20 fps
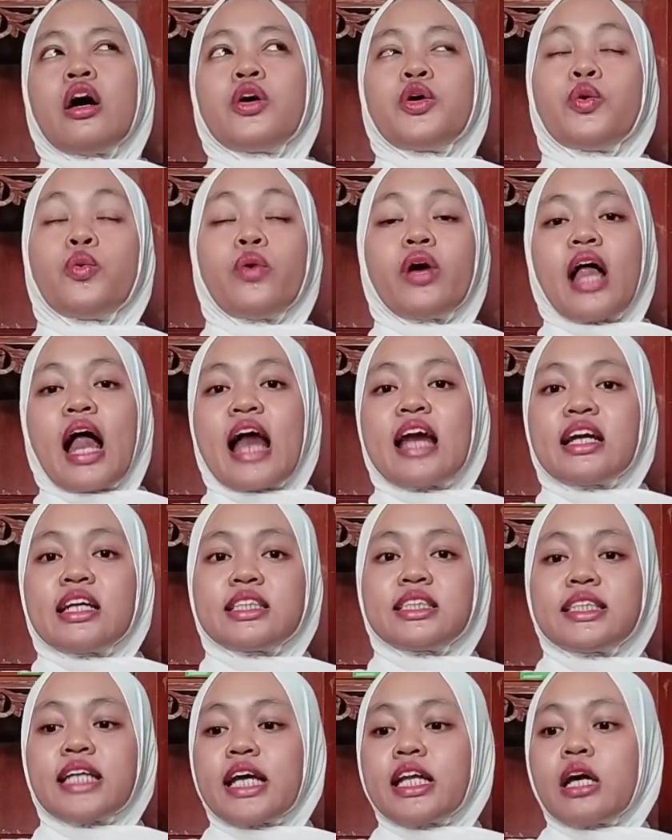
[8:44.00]
you will
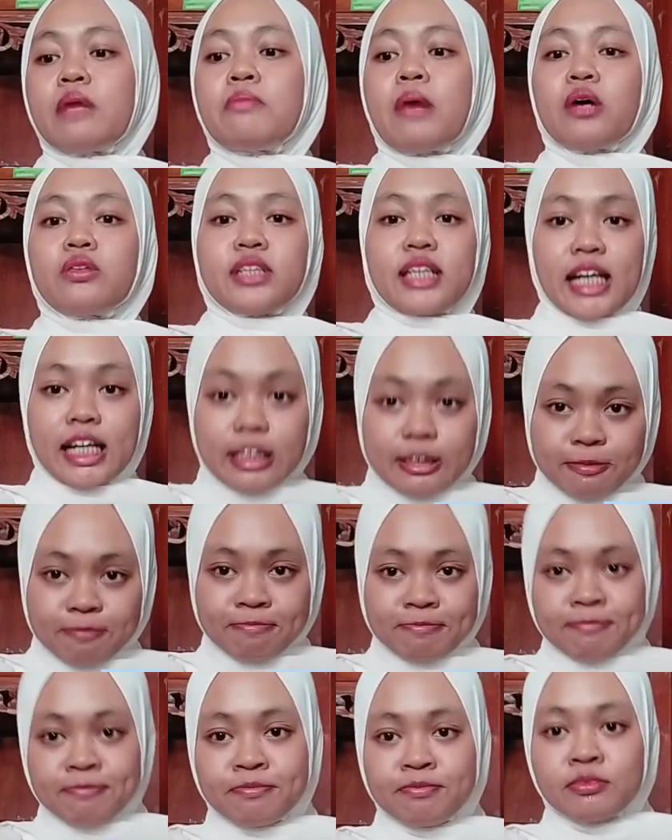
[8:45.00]
understand about it.
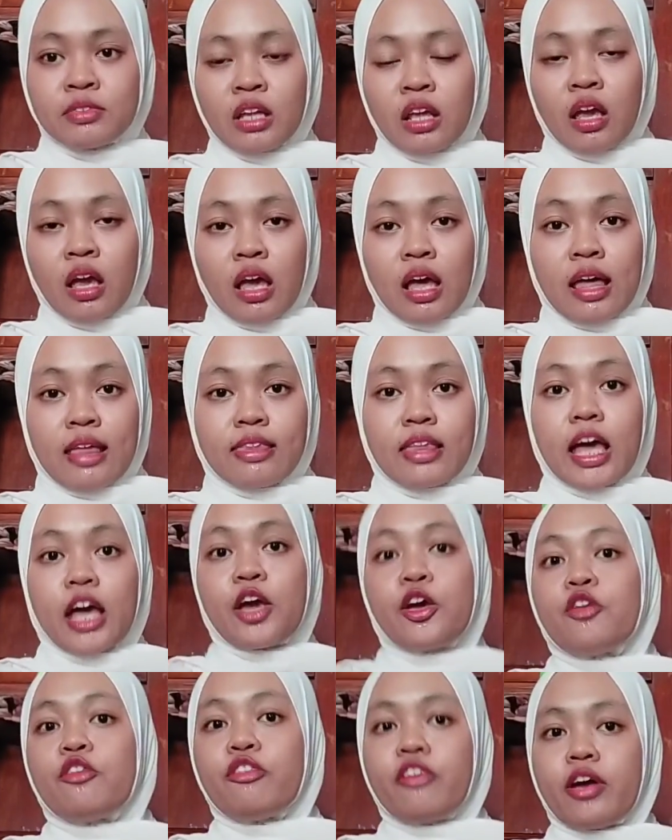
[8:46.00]

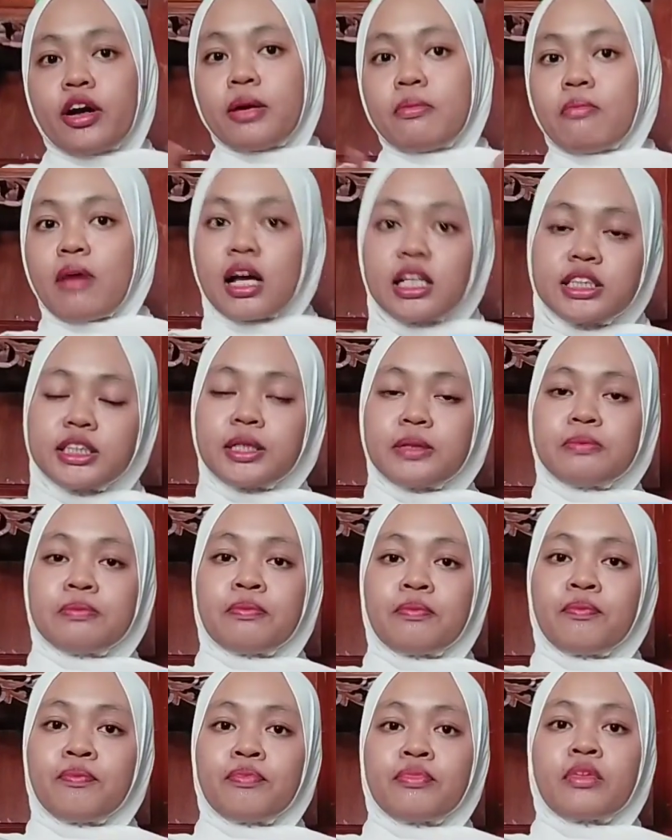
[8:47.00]
Thank you very much.
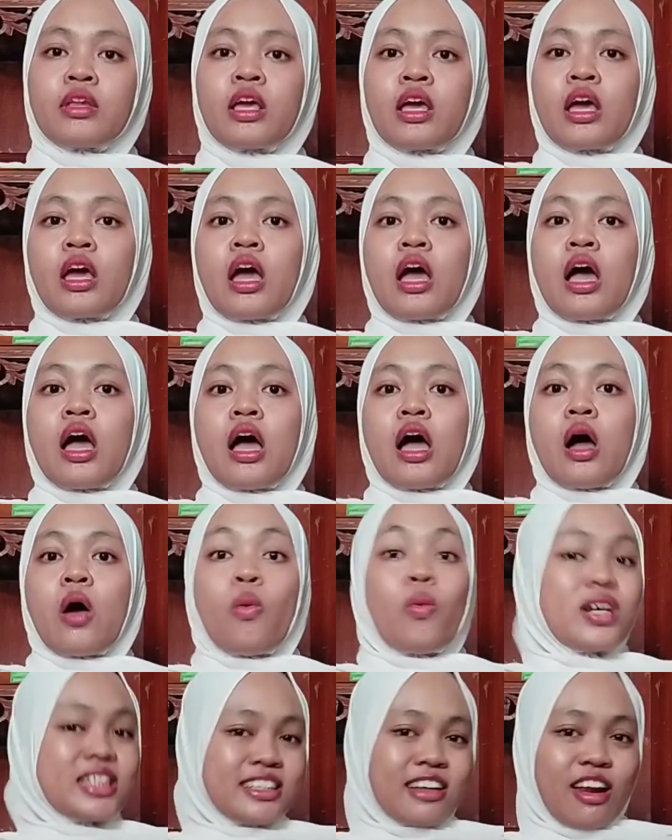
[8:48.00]

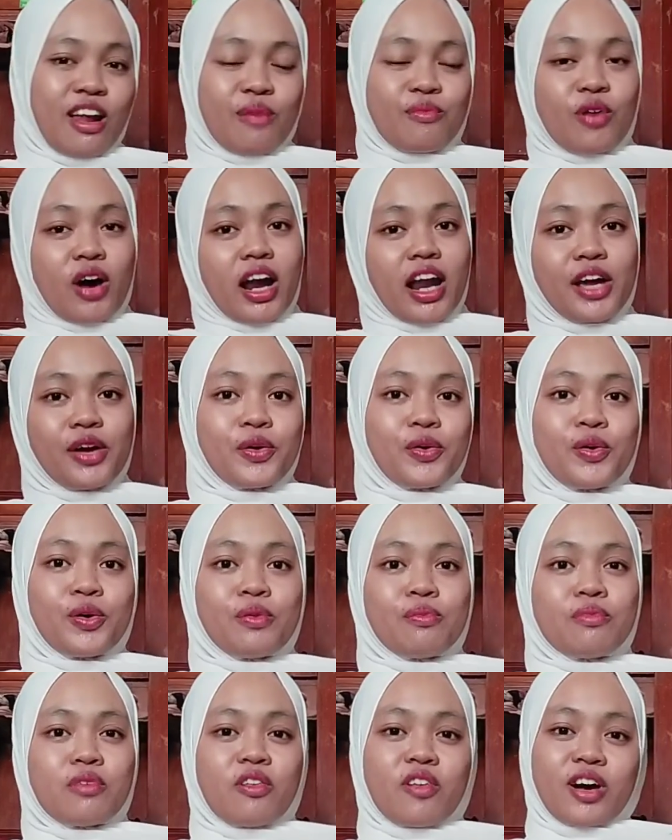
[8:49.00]

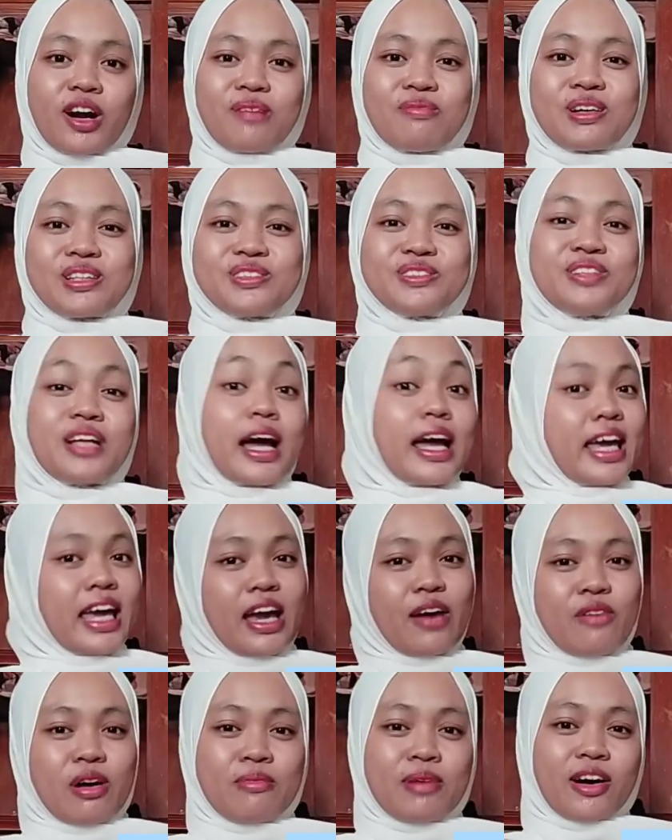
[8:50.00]
Wassalamualaikum warahmatullahi
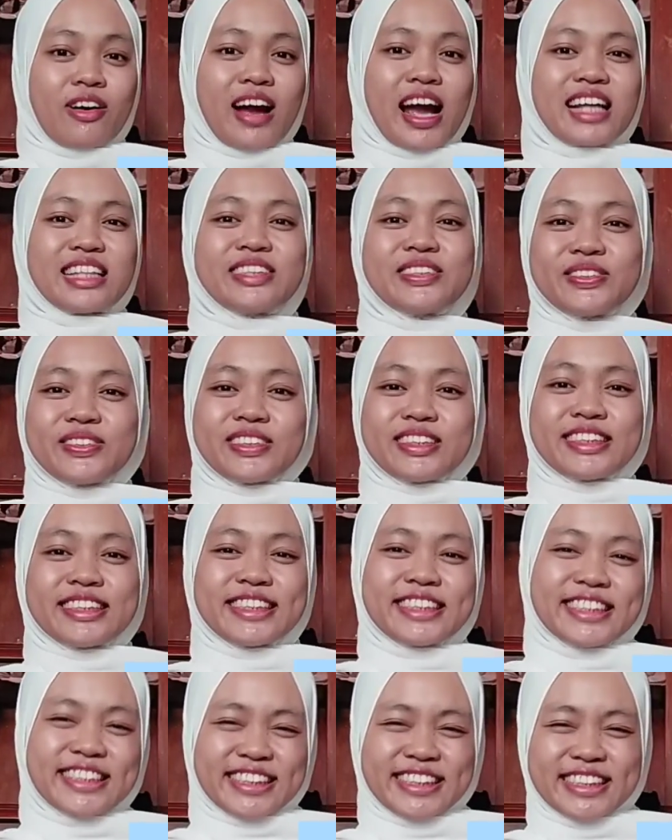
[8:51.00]
wabarakatuh.